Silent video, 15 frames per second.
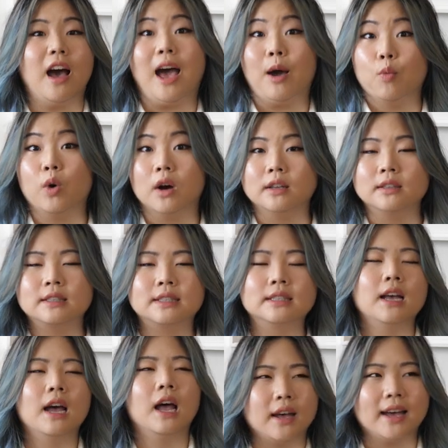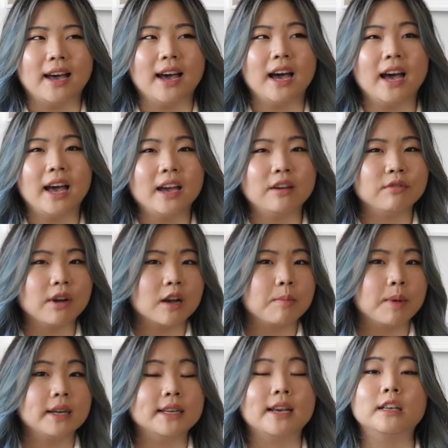at once. I
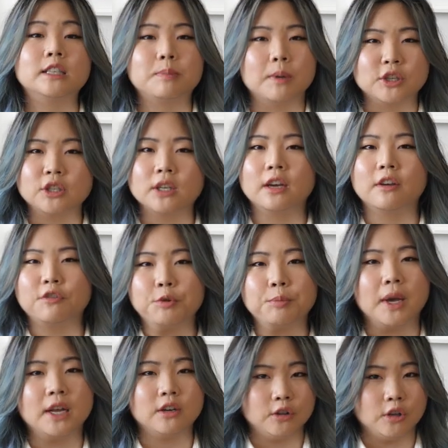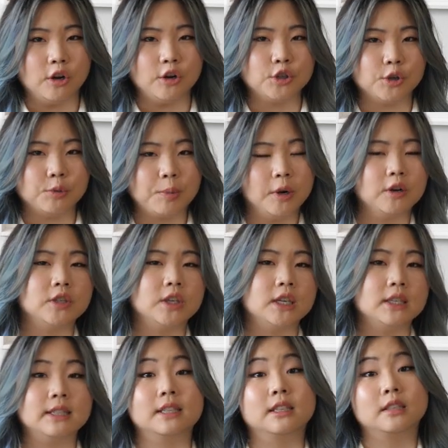recommend, especially if you made a larger
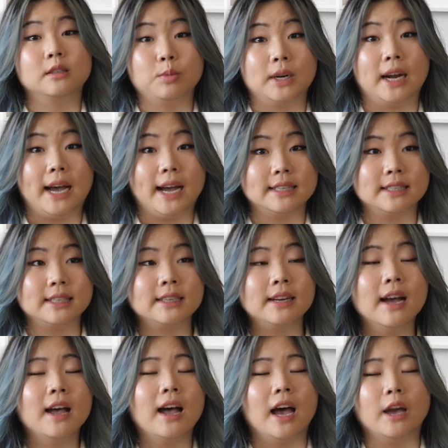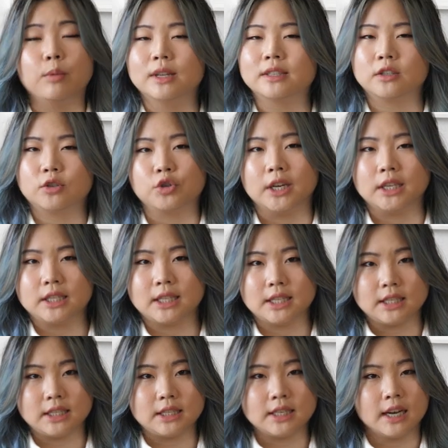purchase, this is what I did. I went straight to
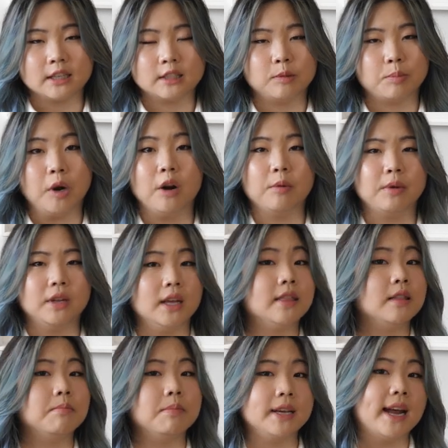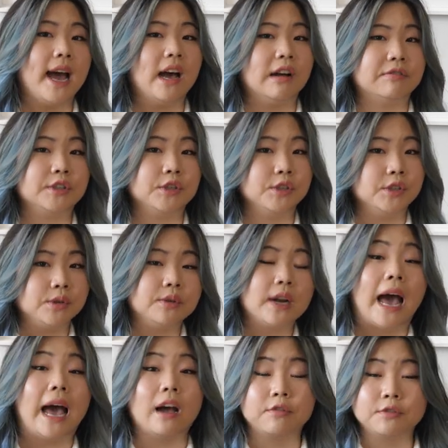the detaxe department in the
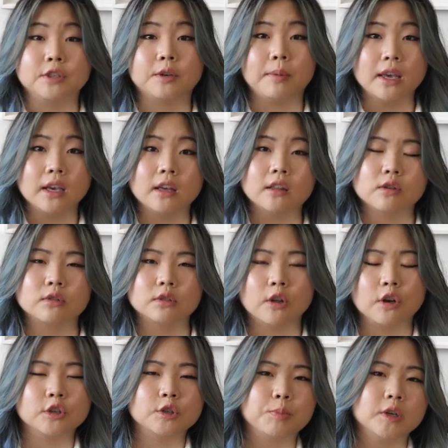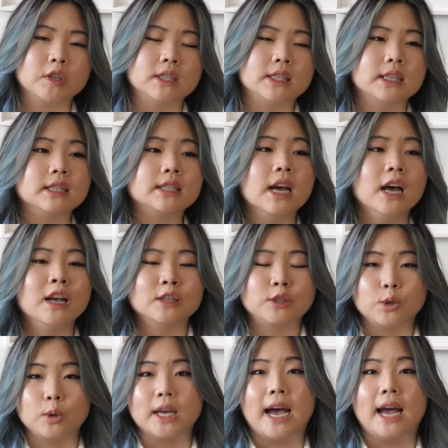mid-afternoon after making those large purchases
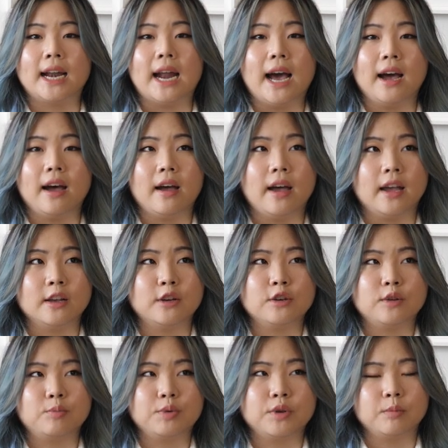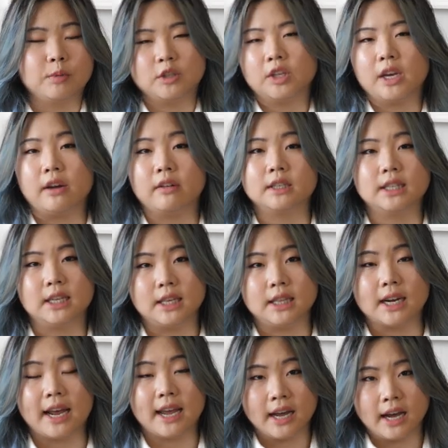so that I could pretty much guarantee
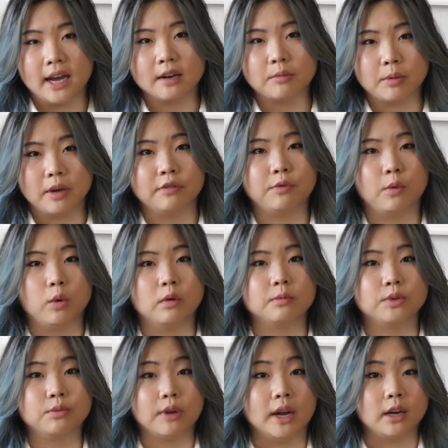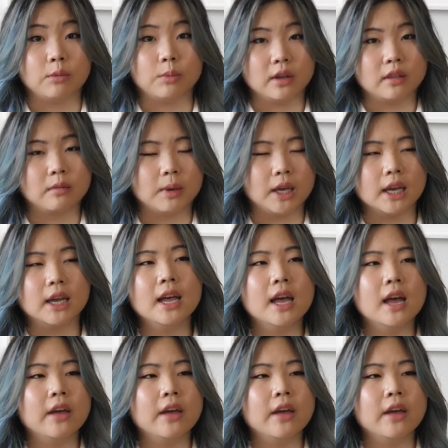that I had my forms ready with me.